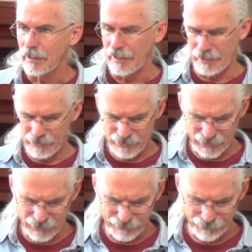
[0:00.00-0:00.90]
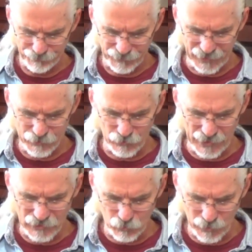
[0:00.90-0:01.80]
And, uh, and so
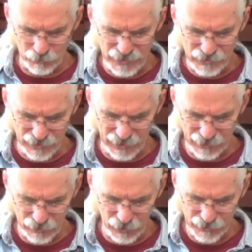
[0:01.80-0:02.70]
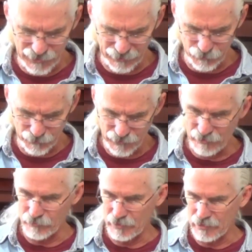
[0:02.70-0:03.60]
that's where we stand in God's household. He's
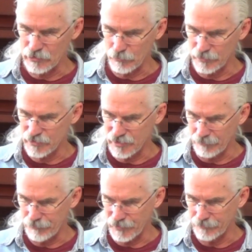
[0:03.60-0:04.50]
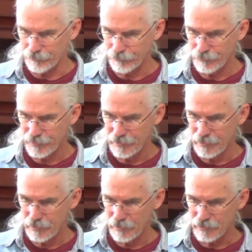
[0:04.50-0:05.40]
given each one something
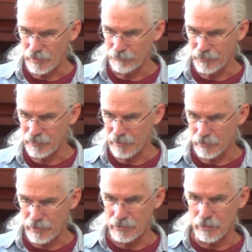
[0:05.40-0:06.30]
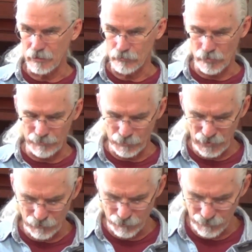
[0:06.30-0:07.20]
something that they can contribute
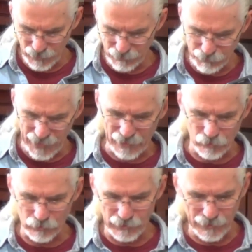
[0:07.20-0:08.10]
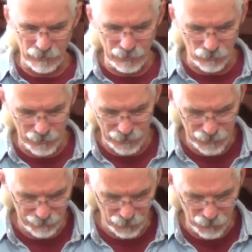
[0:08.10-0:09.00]
either in a practical area or in a
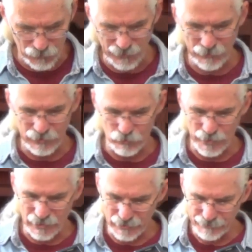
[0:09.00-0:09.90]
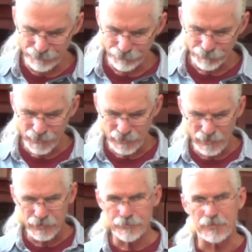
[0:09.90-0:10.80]
spiritual area directly.
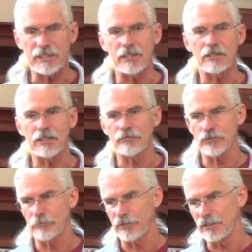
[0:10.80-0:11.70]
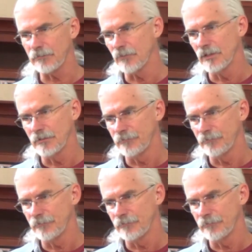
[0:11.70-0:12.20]
Speaking gifts could be